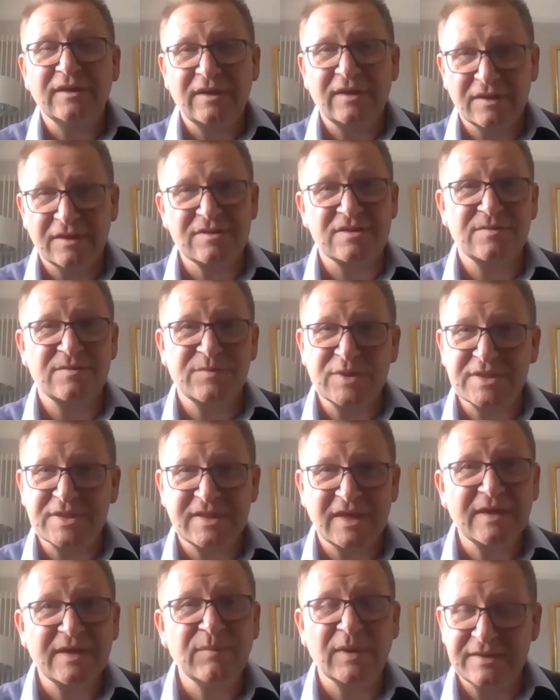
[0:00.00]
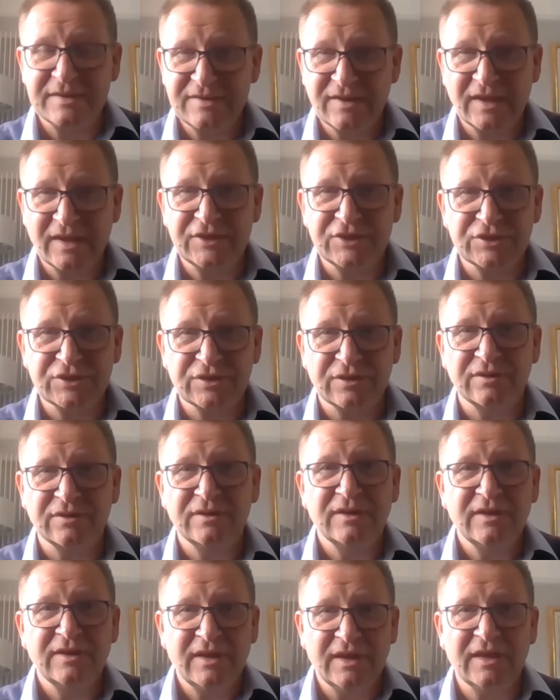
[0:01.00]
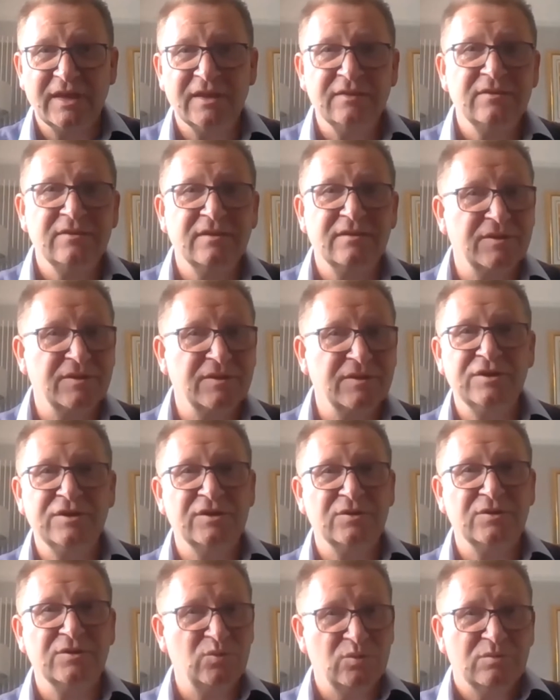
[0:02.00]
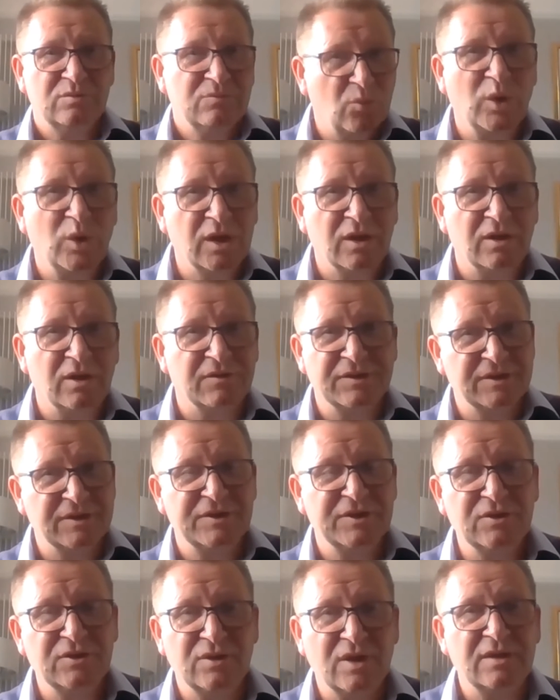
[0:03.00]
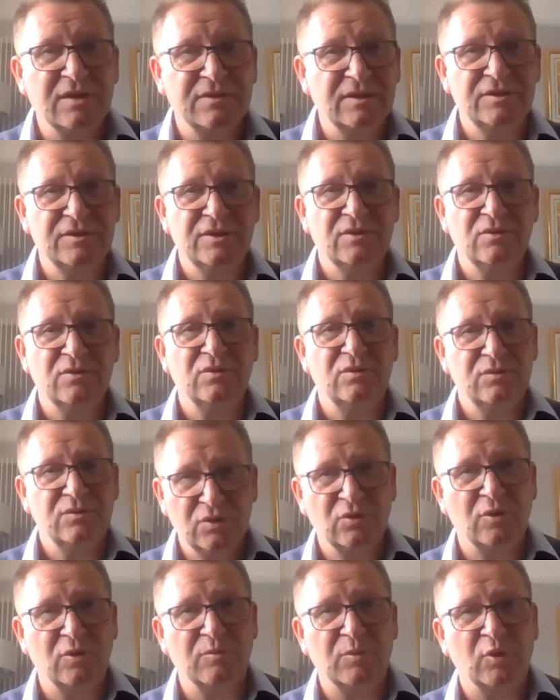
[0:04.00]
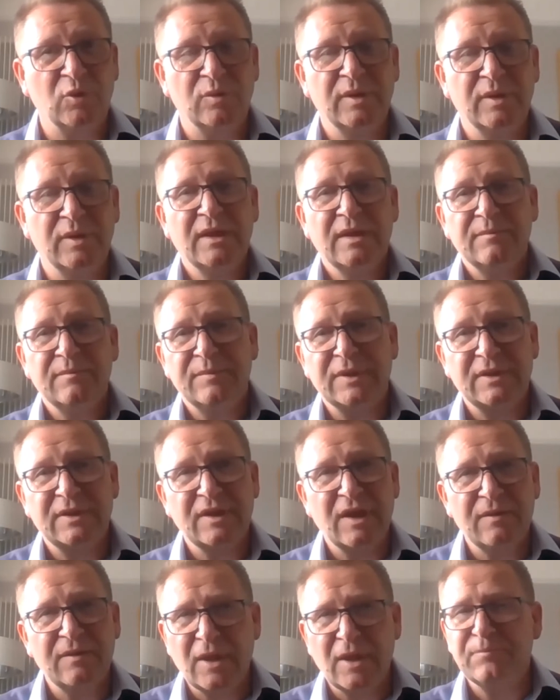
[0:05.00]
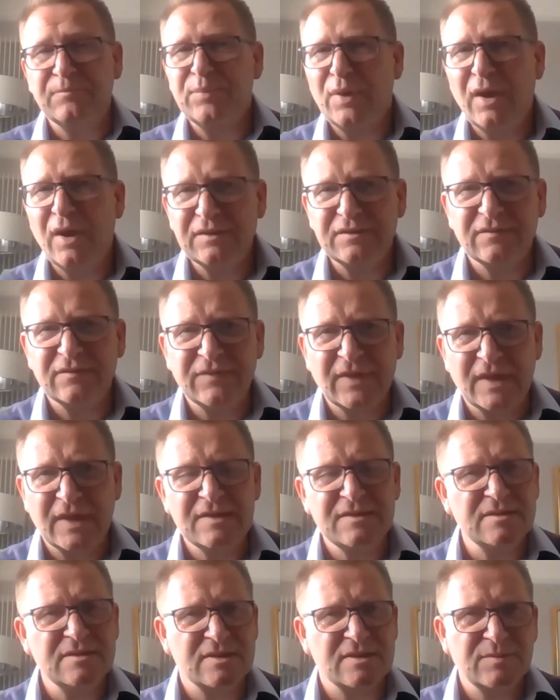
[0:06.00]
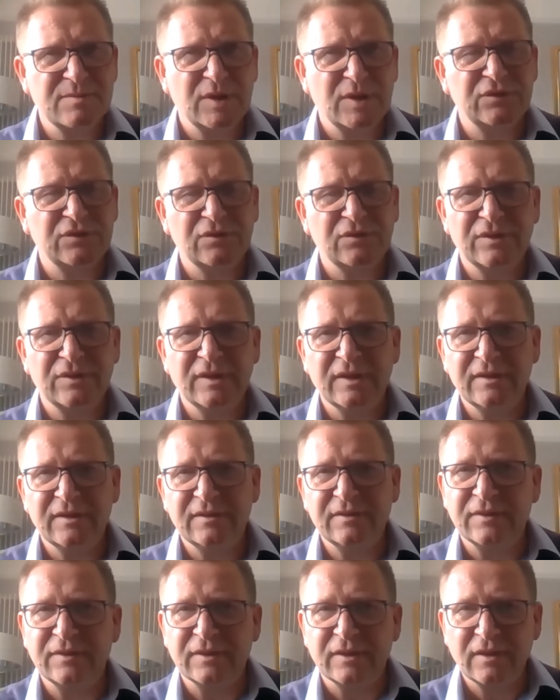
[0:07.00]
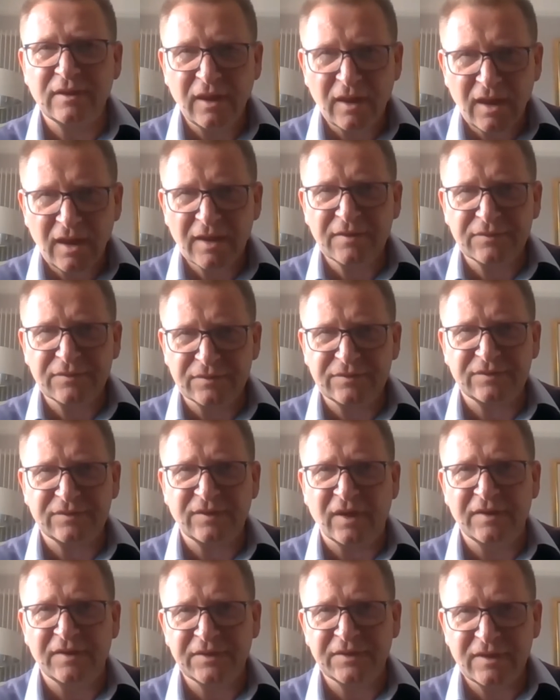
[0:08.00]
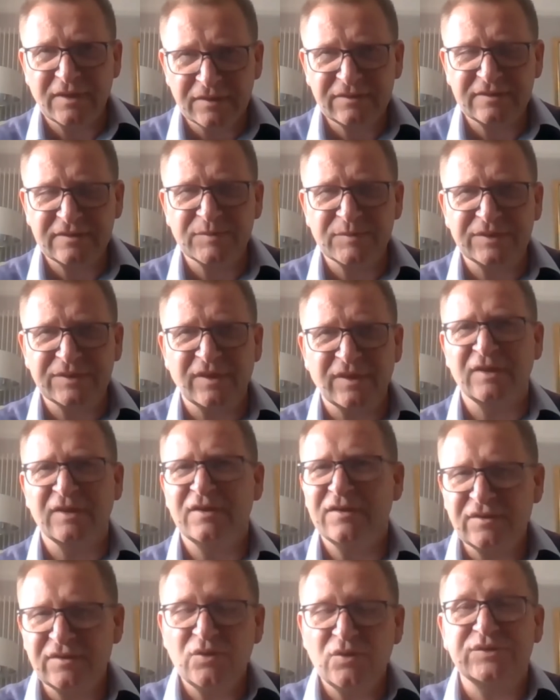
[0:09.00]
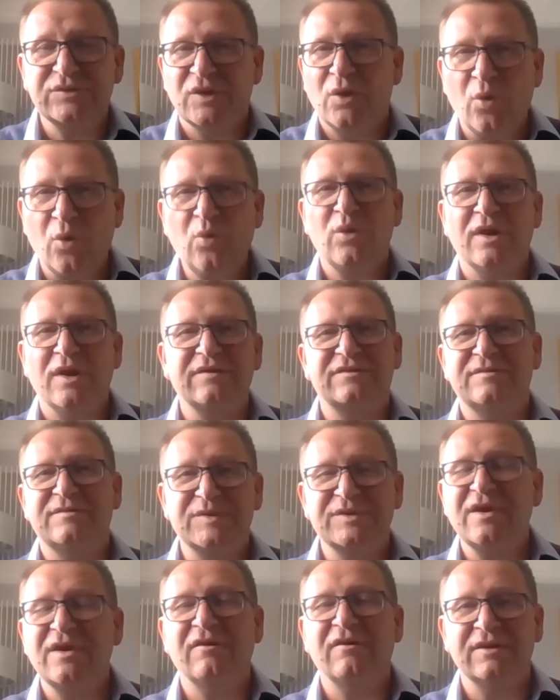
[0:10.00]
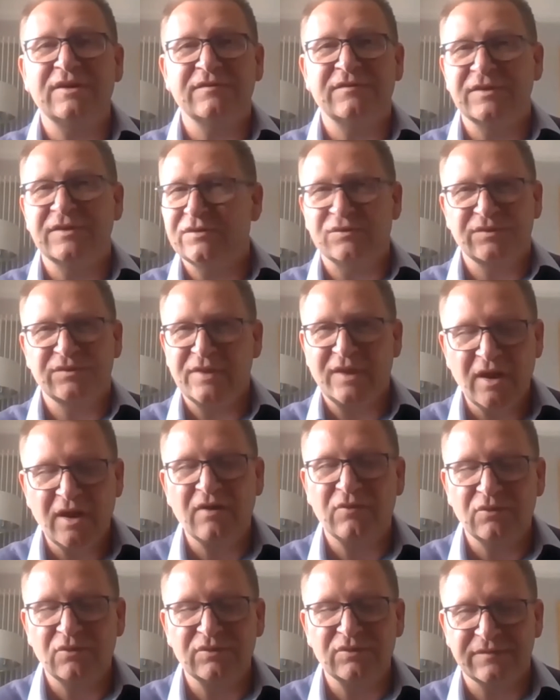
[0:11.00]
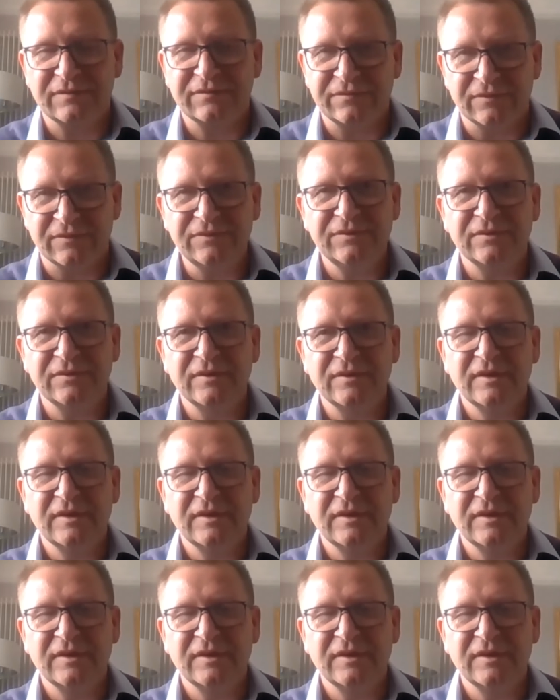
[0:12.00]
customer segmentation in the new world, in the new normal. Because, and part of that isn't so much on the client side, the customer side, because of course all customers are individuals. They are all different.